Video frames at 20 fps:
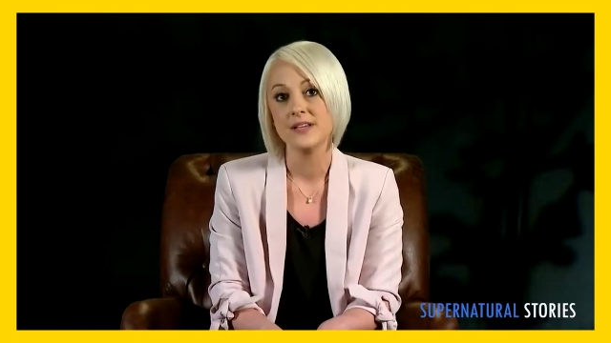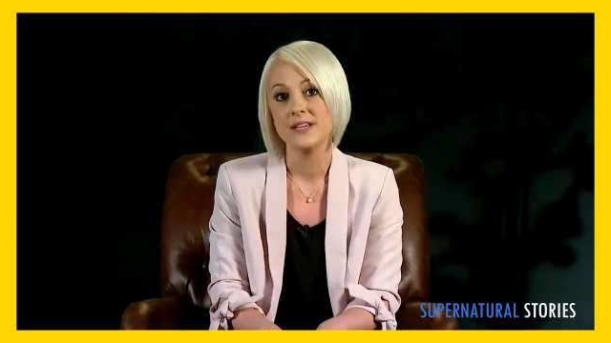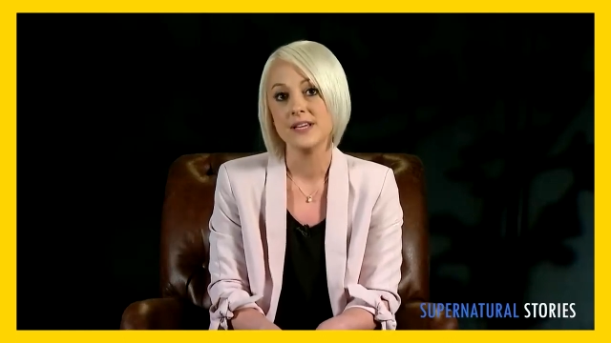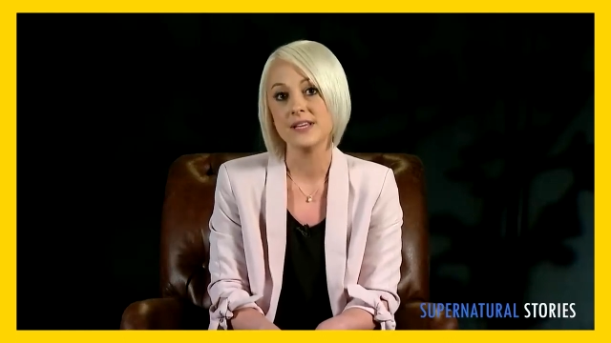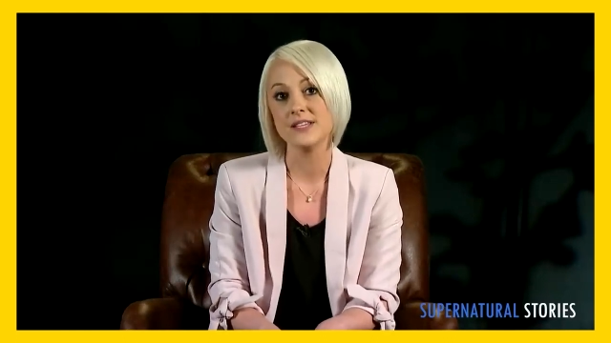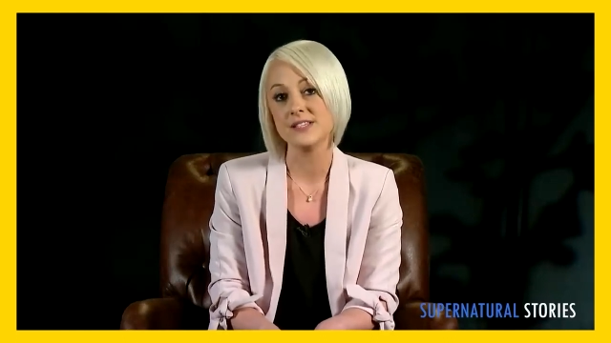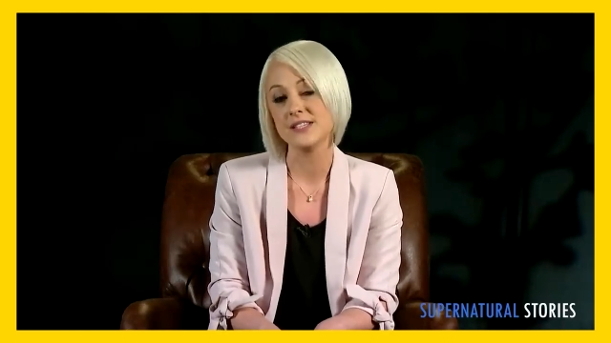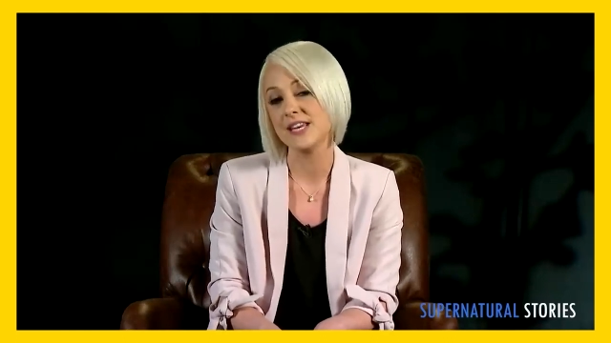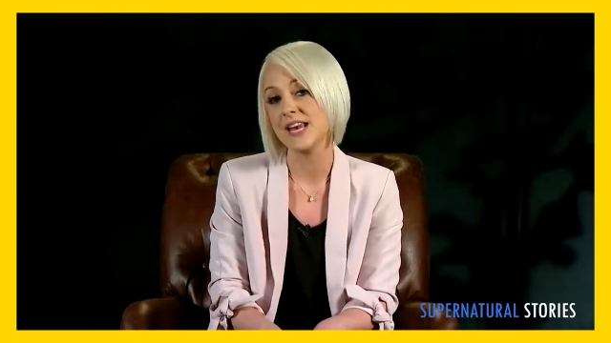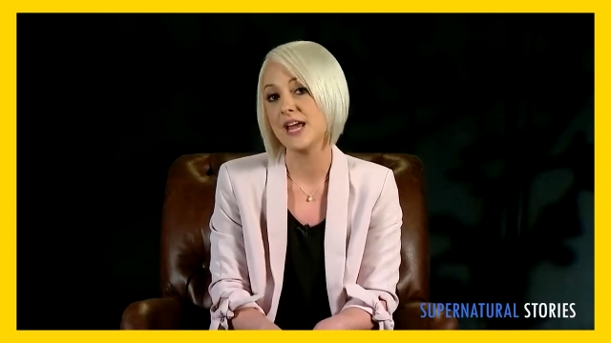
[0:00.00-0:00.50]

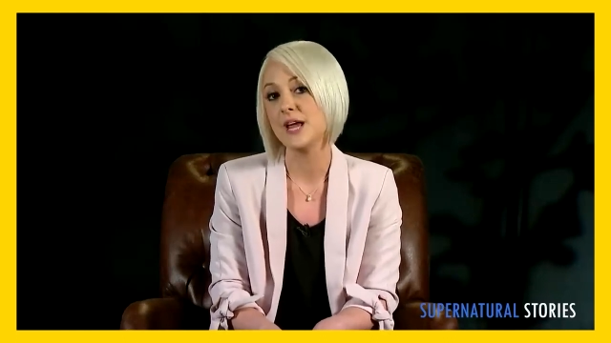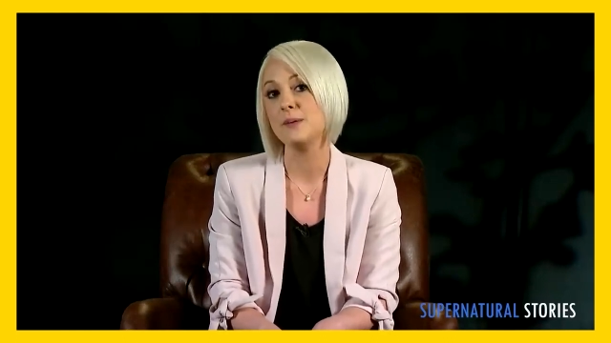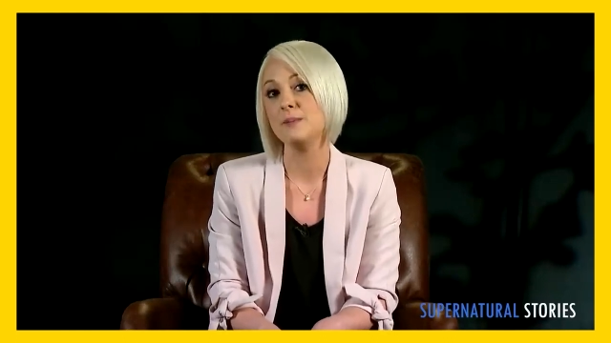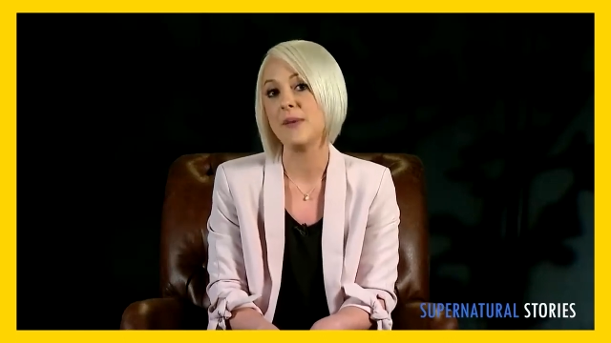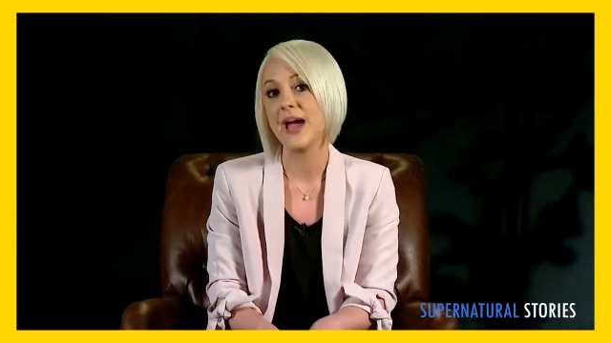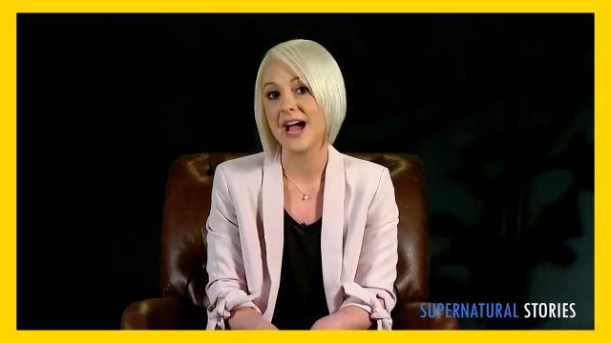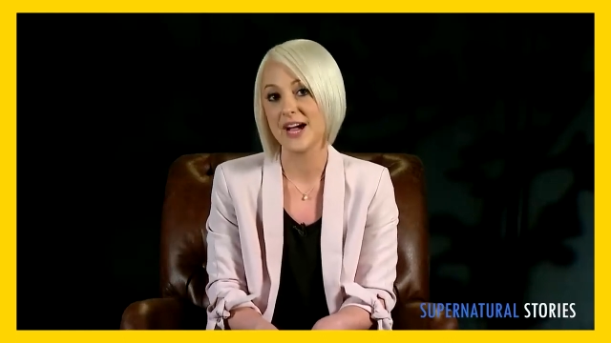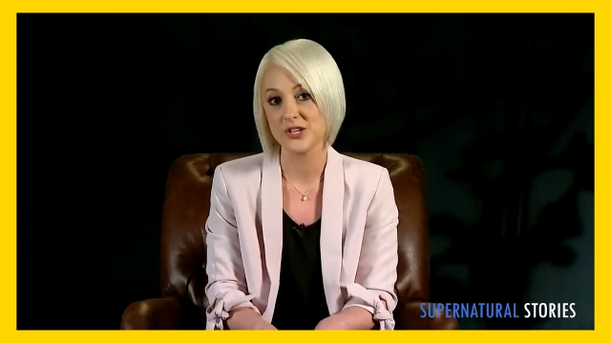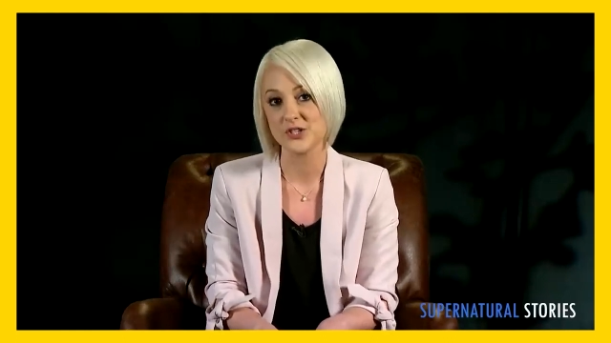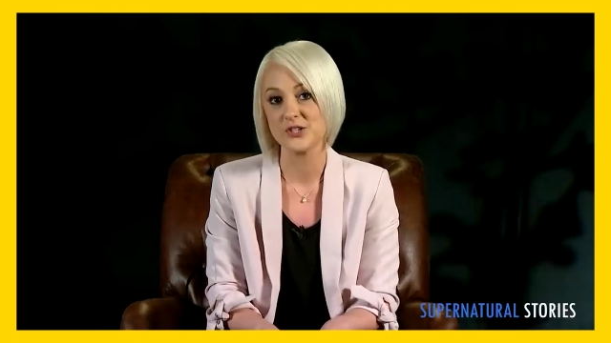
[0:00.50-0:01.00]
His name
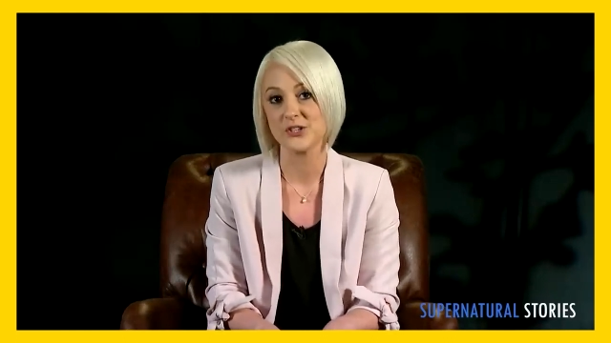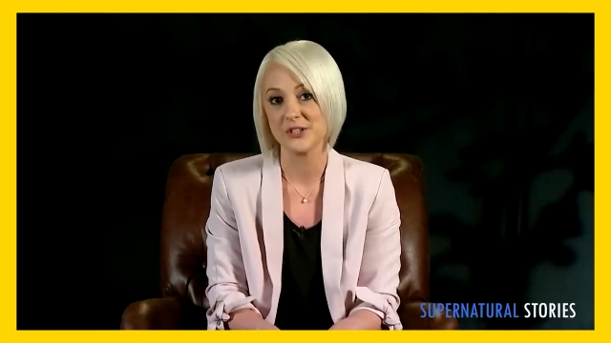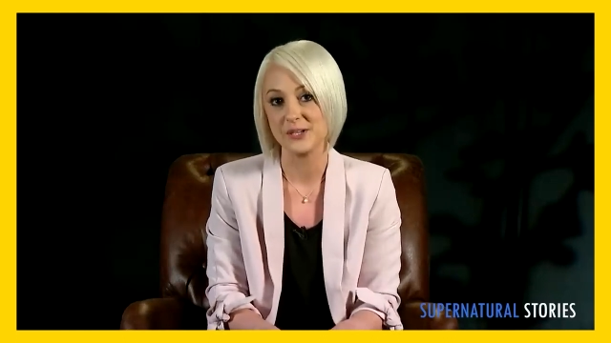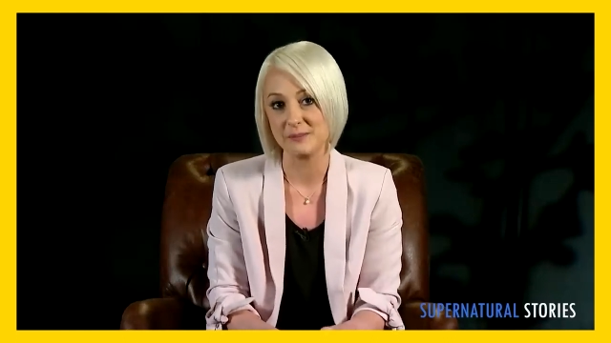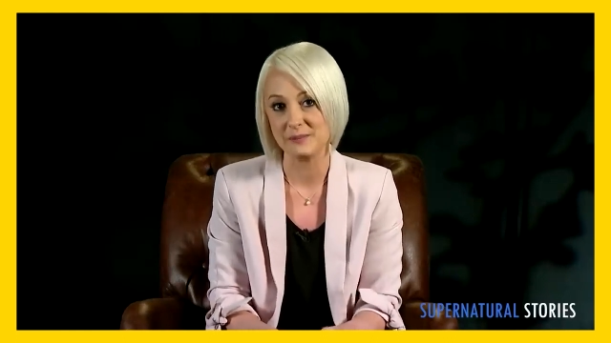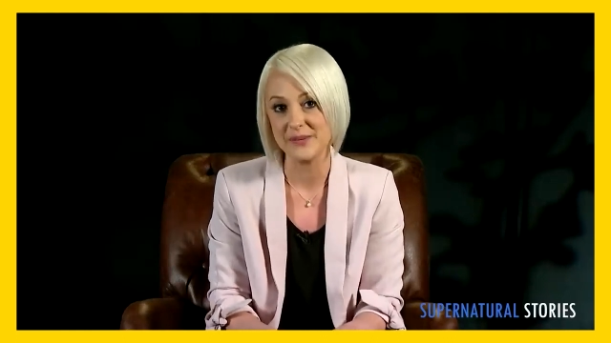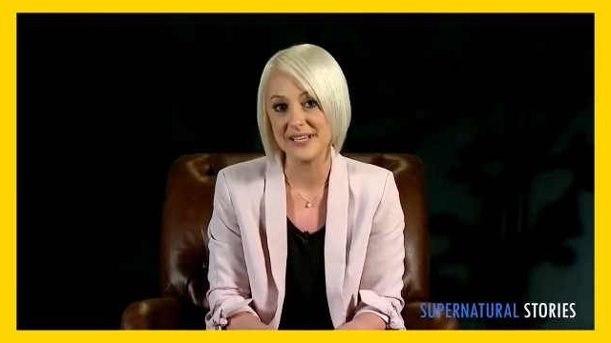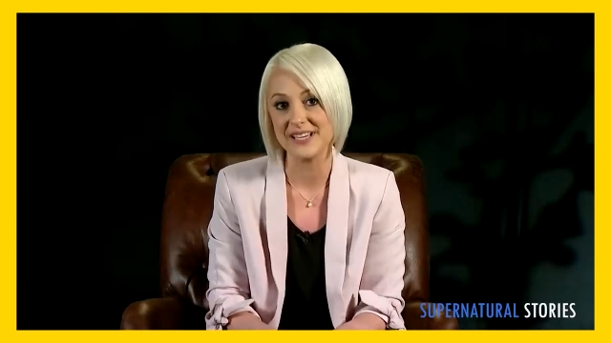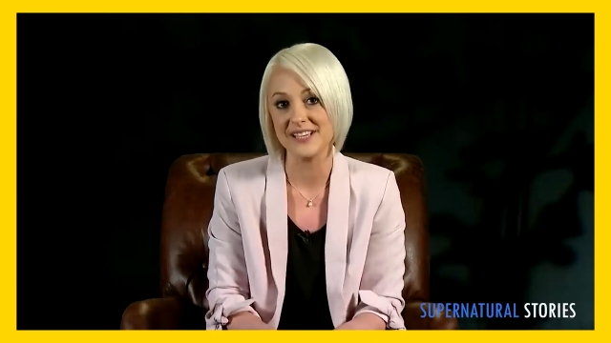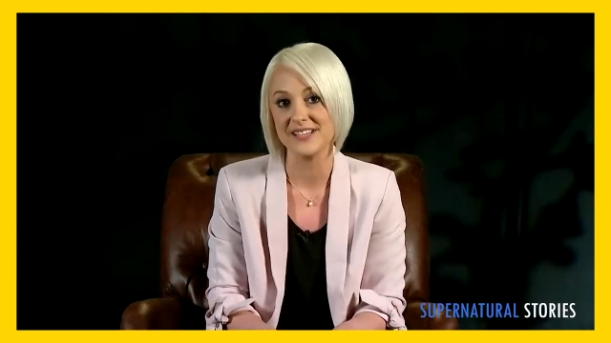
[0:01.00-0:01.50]
actually
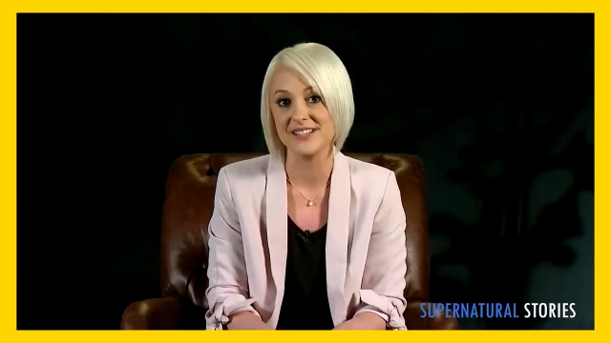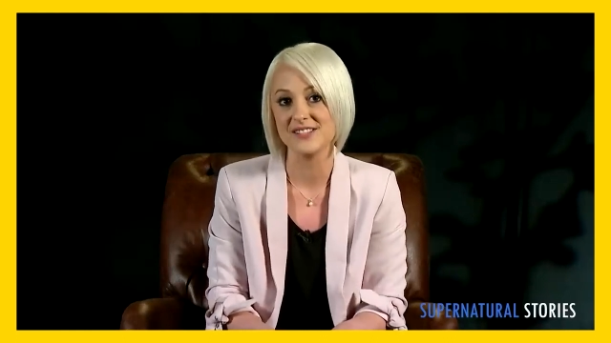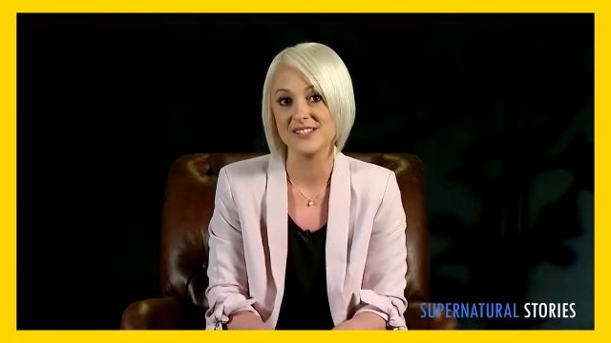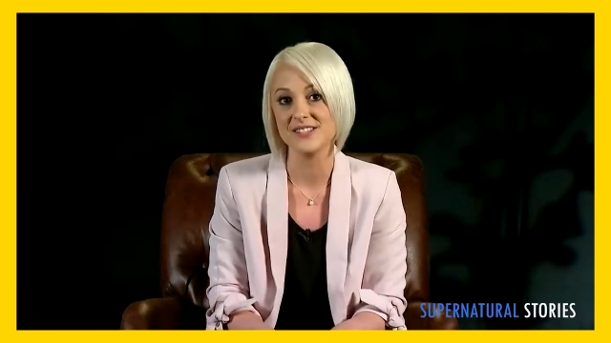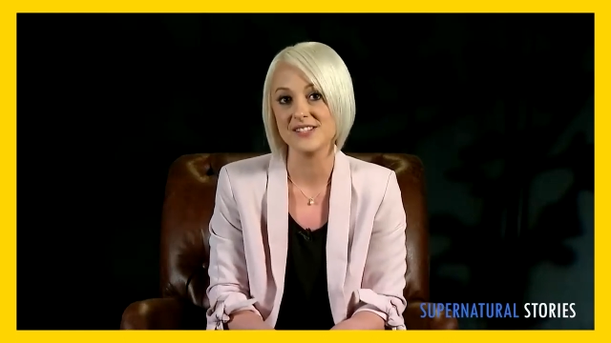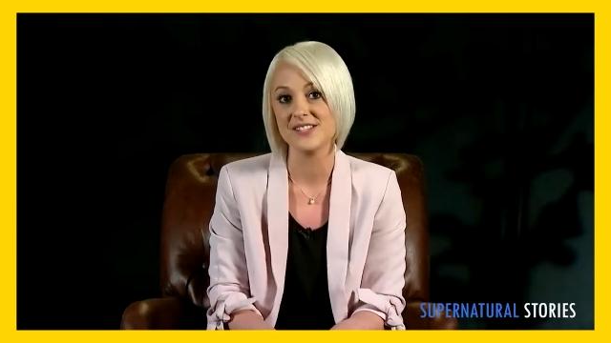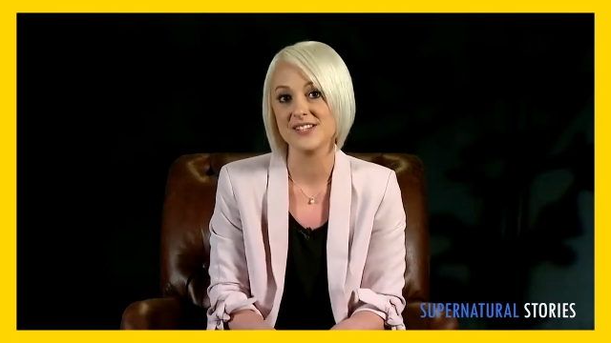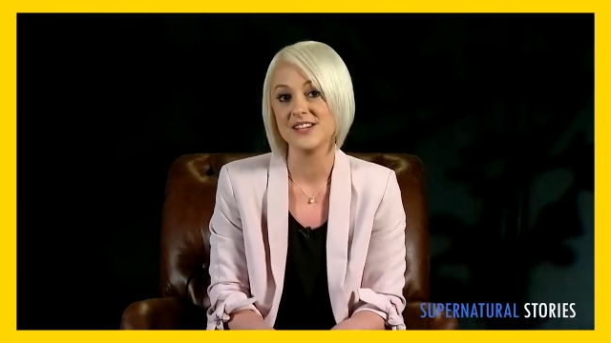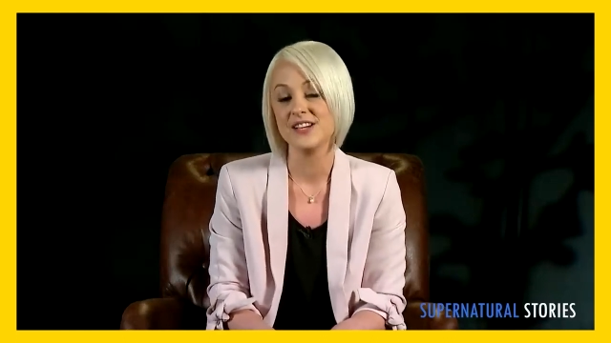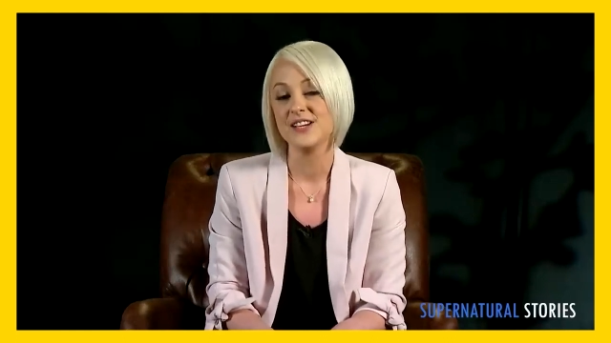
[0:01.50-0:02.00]

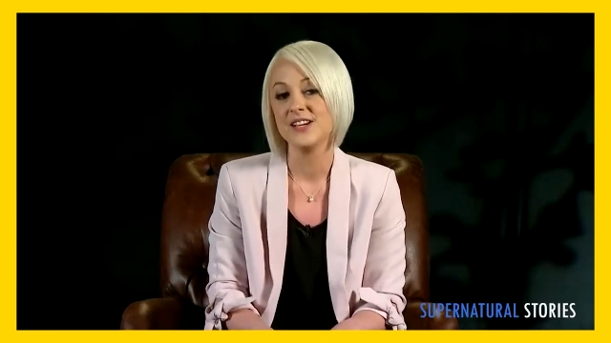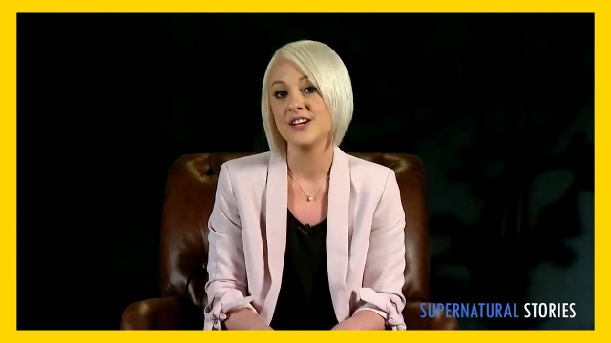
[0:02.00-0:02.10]
means